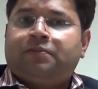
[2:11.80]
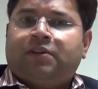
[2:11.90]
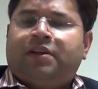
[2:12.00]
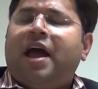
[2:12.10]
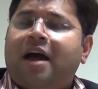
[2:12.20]

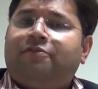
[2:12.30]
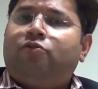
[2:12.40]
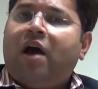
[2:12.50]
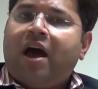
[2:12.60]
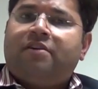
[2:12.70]
there have
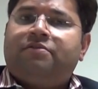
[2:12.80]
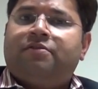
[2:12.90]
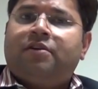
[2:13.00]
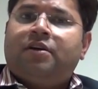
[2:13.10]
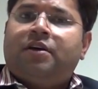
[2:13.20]

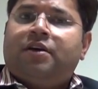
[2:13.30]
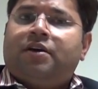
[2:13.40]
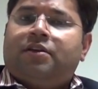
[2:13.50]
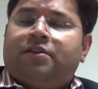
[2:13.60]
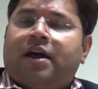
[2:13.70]

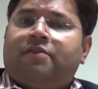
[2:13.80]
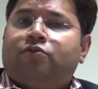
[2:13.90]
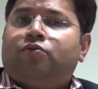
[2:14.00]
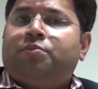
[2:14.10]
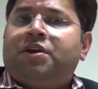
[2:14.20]

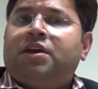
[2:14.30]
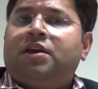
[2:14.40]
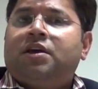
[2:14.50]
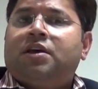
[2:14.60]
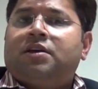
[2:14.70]
to
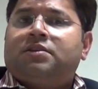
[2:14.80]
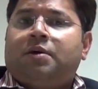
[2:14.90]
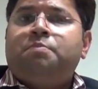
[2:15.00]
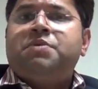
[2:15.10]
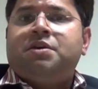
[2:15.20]
be
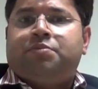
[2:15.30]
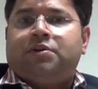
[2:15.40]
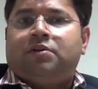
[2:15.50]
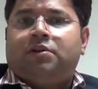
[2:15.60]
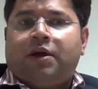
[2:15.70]
some
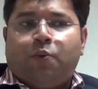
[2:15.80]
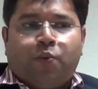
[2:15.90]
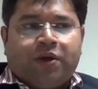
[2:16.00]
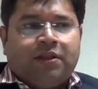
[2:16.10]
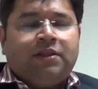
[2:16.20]
people
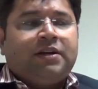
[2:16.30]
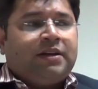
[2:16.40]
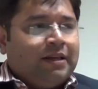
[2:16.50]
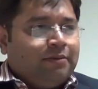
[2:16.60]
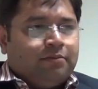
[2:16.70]
within the
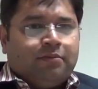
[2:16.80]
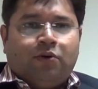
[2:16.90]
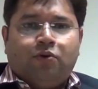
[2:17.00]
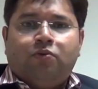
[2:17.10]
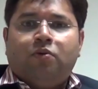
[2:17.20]
team
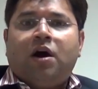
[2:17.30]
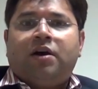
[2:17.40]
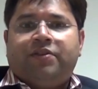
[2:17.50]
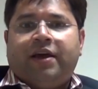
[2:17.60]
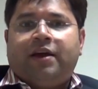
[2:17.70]
who
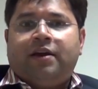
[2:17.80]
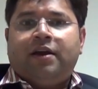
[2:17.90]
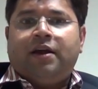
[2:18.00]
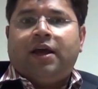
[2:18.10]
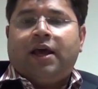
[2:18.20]
are there
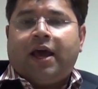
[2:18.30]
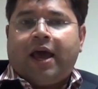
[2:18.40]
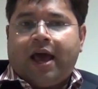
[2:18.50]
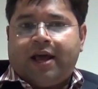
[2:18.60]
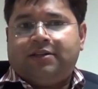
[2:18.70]

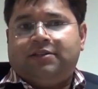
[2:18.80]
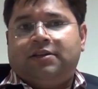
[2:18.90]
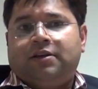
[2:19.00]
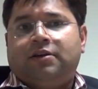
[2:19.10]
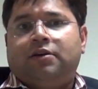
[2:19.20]

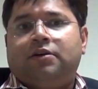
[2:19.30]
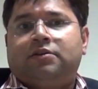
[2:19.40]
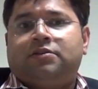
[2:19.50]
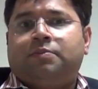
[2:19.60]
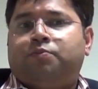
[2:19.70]
as
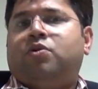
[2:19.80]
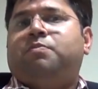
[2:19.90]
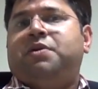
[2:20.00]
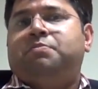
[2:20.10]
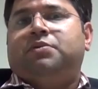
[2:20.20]

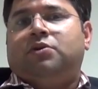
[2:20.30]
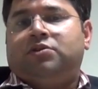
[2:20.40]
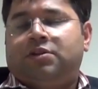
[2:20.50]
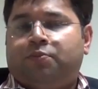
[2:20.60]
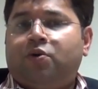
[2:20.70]
support people or
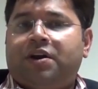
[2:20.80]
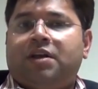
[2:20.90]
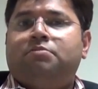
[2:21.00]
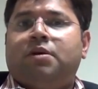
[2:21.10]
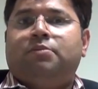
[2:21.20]
support
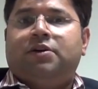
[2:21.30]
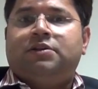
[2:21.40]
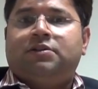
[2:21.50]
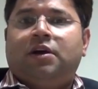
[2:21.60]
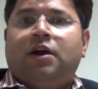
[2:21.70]
team
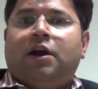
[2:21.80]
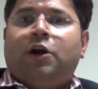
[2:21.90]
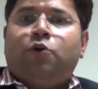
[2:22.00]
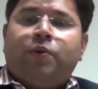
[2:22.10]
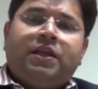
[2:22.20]
members
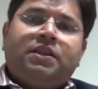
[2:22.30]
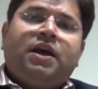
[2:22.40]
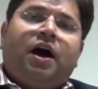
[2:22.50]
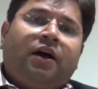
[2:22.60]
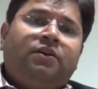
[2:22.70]
doing
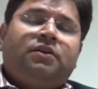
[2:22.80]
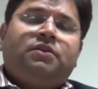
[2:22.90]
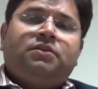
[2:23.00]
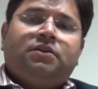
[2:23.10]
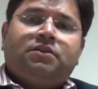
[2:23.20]
the
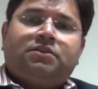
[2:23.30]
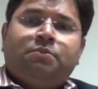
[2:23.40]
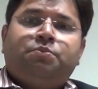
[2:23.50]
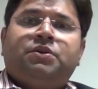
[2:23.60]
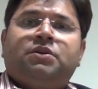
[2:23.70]
other
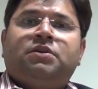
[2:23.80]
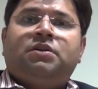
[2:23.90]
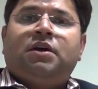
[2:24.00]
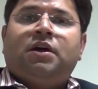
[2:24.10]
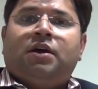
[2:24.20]
simple
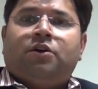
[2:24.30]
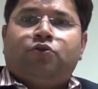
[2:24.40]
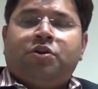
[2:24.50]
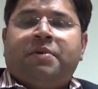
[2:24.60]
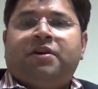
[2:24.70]

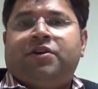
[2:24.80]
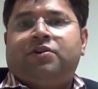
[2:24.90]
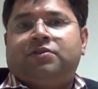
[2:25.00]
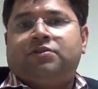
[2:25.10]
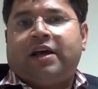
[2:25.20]
rudimentary
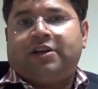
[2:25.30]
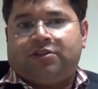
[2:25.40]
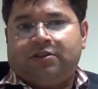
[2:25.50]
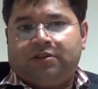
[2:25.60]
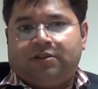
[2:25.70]

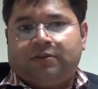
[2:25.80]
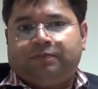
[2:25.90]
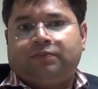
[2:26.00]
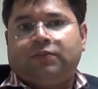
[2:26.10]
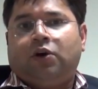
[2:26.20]
transactions
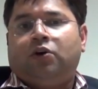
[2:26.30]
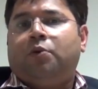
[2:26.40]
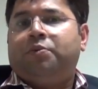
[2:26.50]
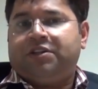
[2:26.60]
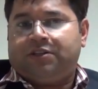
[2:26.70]
or
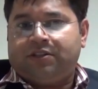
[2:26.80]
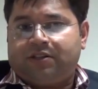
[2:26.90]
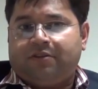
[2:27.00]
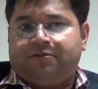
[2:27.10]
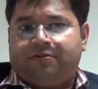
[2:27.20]
operation
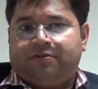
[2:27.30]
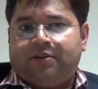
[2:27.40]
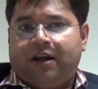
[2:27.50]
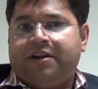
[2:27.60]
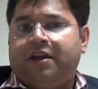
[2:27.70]
stuff
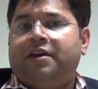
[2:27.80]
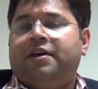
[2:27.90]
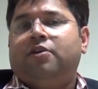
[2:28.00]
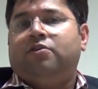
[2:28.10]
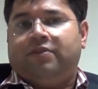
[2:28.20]
and taking
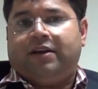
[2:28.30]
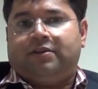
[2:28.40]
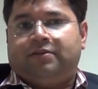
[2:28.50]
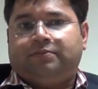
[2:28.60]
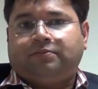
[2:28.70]
care of that
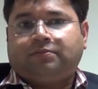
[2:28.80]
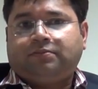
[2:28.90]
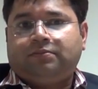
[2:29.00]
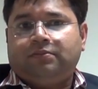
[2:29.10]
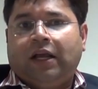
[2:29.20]

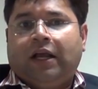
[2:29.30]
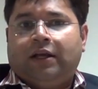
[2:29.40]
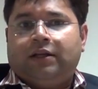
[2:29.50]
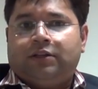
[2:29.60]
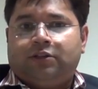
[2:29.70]

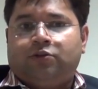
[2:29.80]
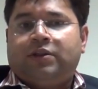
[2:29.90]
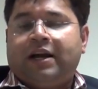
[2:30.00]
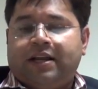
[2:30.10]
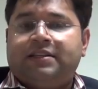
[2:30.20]
so
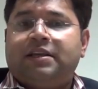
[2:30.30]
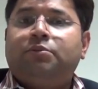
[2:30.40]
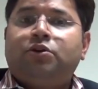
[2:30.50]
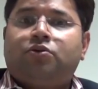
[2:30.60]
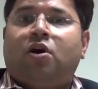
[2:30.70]
that he's
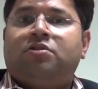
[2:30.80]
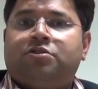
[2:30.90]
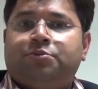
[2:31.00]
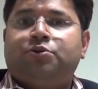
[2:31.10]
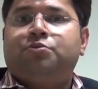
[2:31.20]
able to
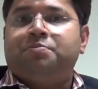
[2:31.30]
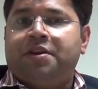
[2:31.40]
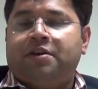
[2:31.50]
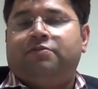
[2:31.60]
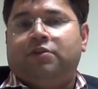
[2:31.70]
contribute
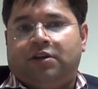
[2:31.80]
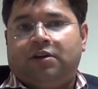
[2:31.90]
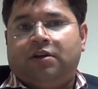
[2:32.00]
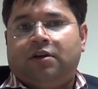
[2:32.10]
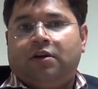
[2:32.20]
meaningfully
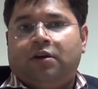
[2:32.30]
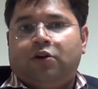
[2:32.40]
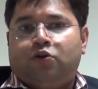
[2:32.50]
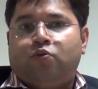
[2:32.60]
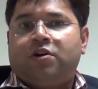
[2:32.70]

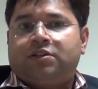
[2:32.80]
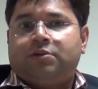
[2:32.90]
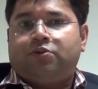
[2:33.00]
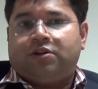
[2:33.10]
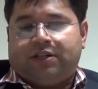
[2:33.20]
towards the
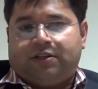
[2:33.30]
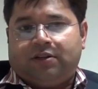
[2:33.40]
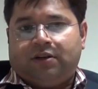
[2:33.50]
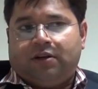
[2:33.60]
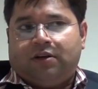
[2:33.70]
project.
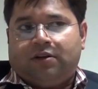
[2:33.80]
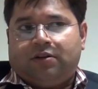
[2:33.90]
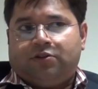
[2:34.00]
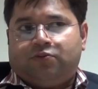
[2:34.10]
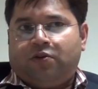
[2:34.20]

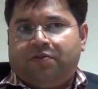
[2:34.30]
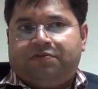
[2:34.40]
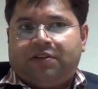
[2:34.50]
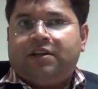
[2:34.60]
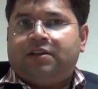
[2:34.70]
So what
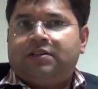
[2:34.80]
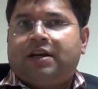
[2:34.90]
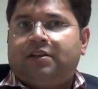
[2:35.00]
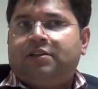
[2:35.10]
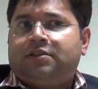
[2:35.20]
we've seen is
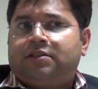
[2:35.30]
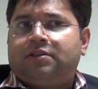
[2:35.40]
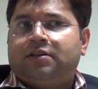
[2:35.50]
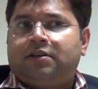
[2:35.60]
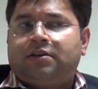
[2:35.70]
that
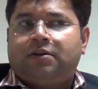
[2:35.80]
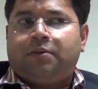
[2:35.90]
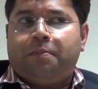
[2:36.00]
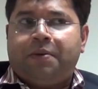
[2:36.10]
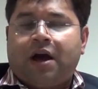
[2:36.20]
this
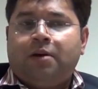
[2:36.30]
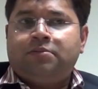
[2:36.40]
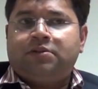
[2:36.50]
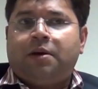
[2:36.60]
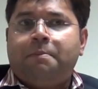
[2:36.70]

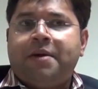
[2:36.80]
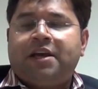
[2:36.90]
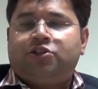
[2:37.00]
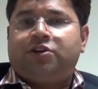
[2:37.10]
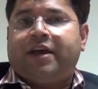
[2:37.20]
becomes a
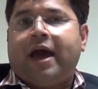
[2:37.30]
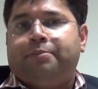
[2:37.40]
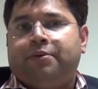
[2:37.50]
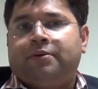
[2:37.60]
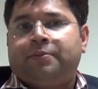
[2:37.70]
major gap